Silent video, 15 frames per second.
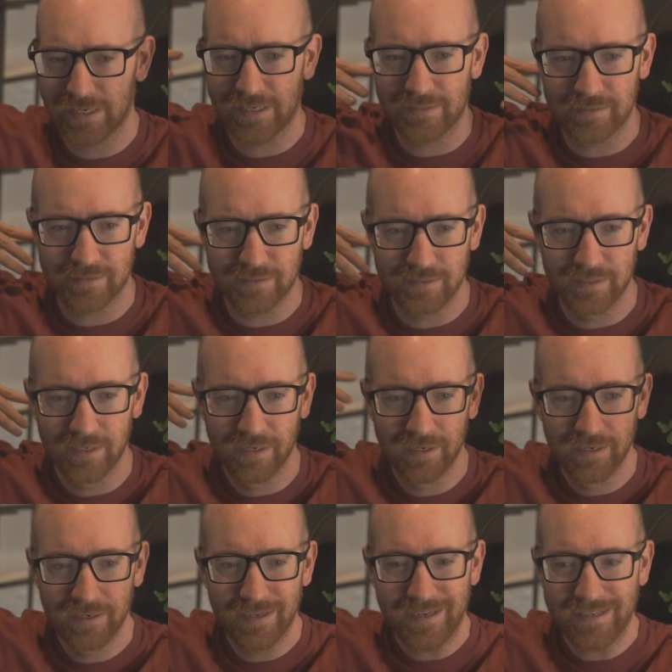It's
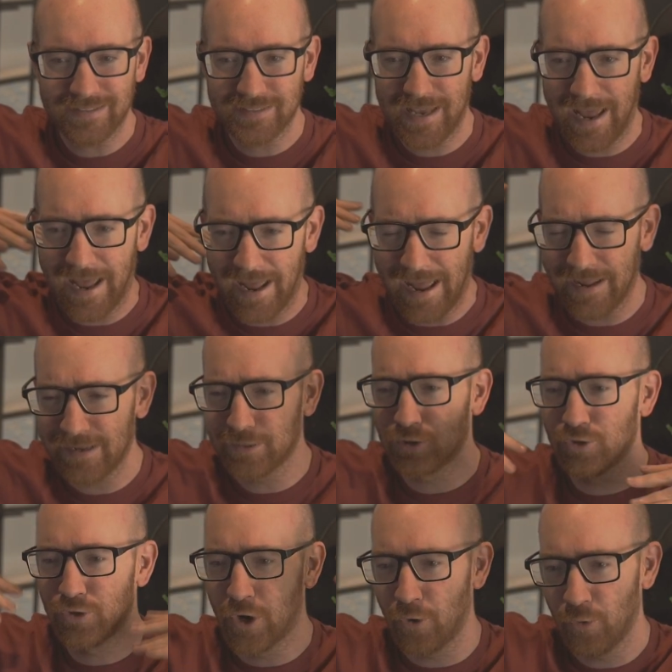it's it's
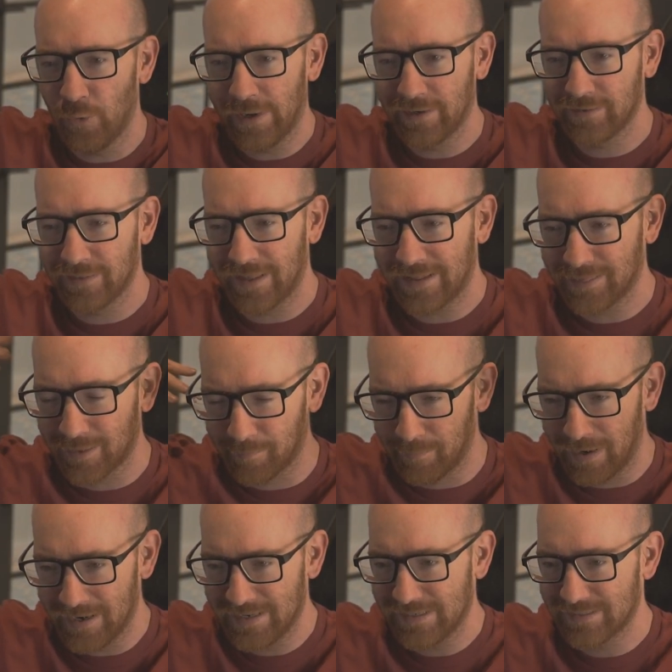knowing that the
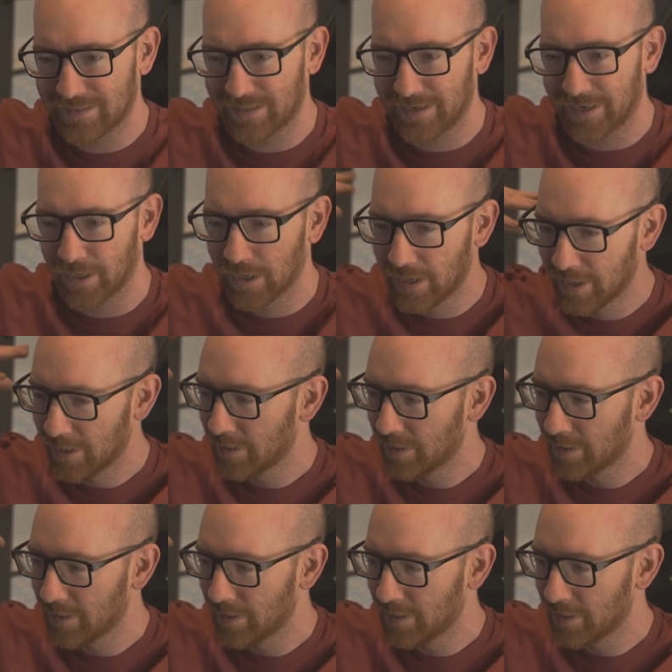money's there.